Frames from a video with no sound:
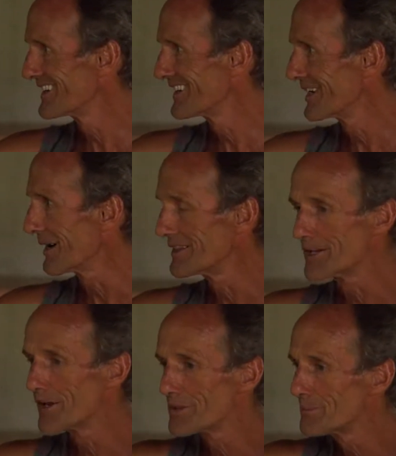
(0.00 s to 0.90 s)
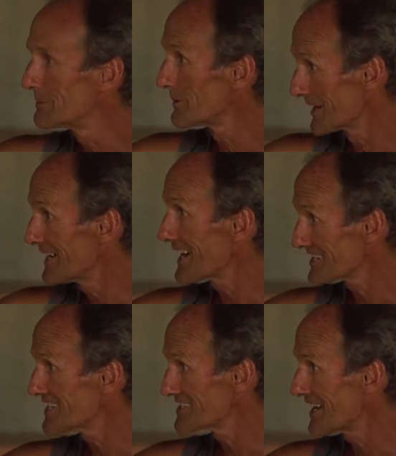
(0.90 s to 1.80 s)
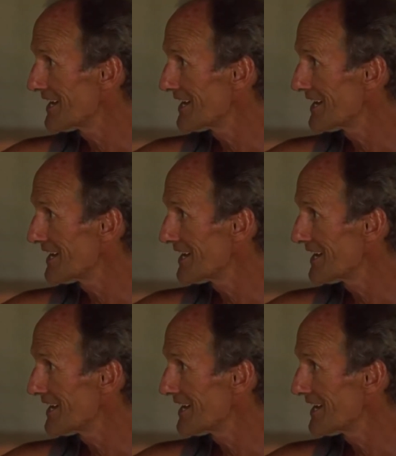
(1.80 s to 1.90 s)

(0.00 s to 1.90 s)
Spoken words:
you know, and then other people can access